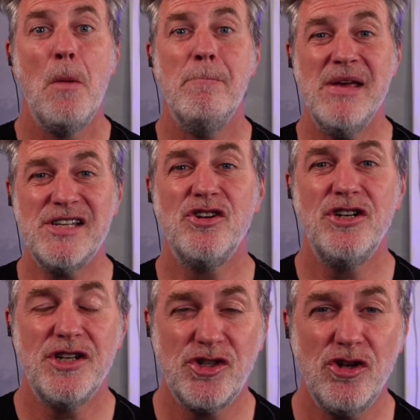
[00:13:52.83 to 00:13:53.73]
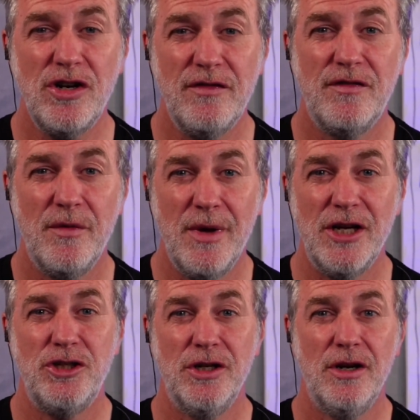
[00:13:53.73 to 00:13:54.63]
Misunderstood
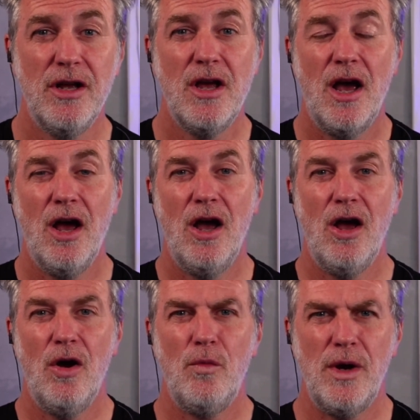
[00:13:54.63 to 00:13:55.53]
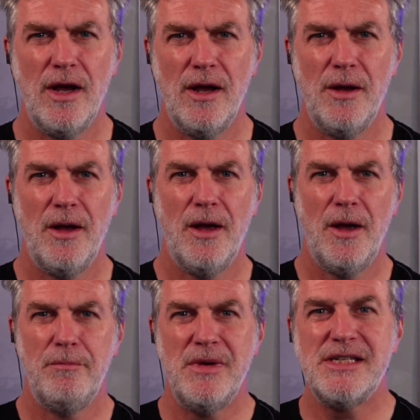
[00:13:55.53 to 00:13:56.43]
information.
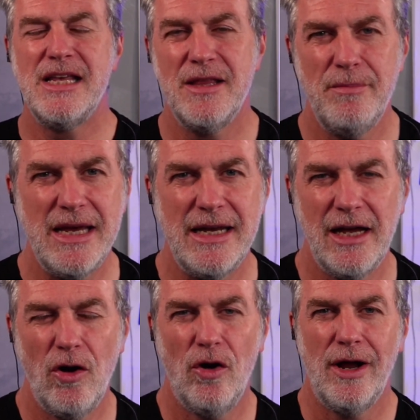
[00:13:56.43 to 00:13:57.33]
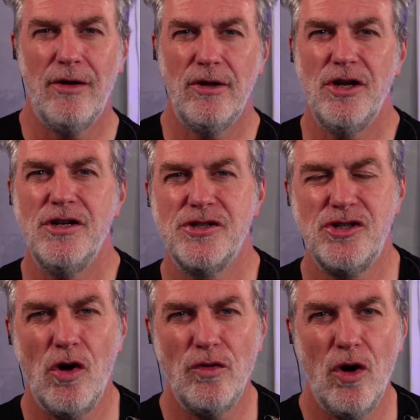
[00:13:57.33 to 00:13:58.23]
We're missing the meaning, or our learners
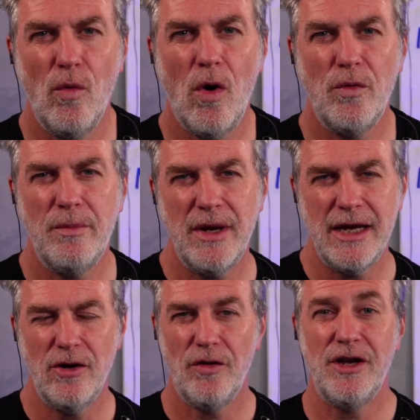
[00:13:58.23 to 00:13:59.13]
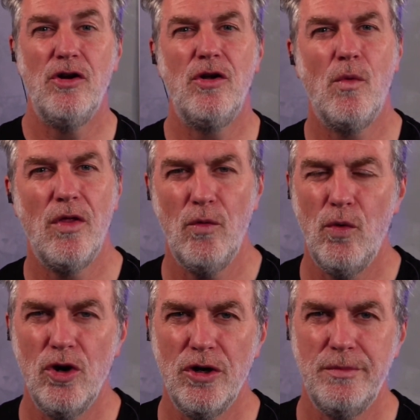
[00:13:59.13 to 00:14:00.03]
don't know what we mean, or they don't know what the
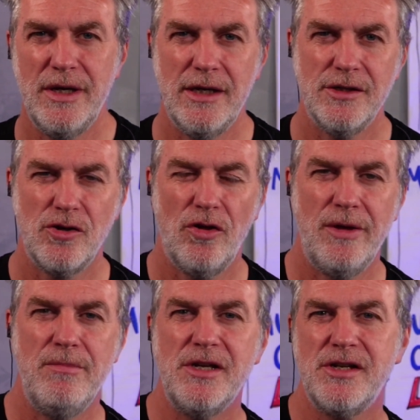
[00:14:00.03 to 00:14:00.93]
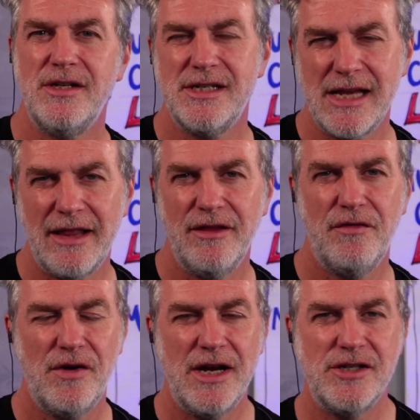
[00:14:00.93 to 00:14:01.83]
word means, or they misunderstand the
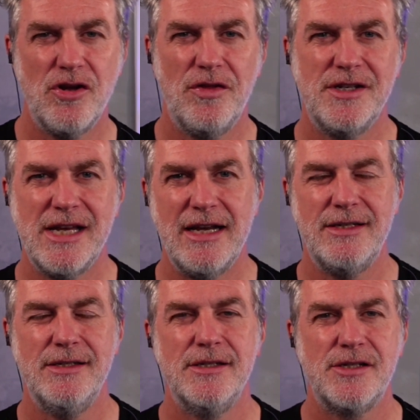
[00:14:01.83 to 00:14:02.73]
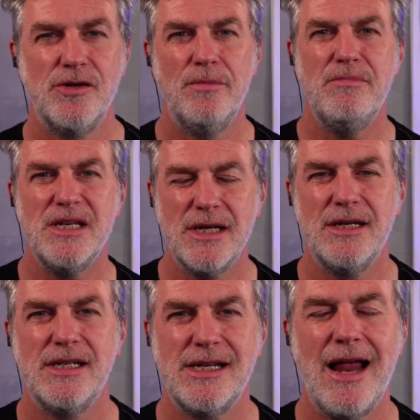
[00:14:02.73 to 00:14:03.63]
phrase or the sentence.
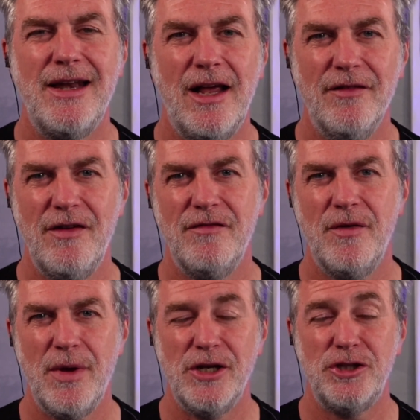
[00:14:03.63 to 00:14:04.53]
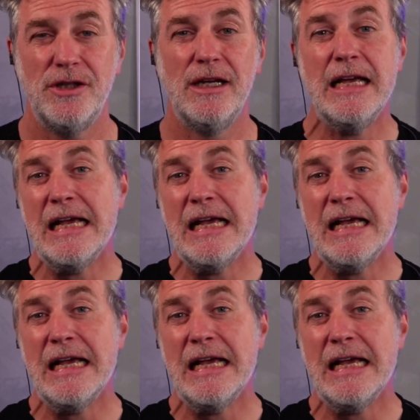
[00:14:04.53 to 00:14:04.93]
misunderstanding of information.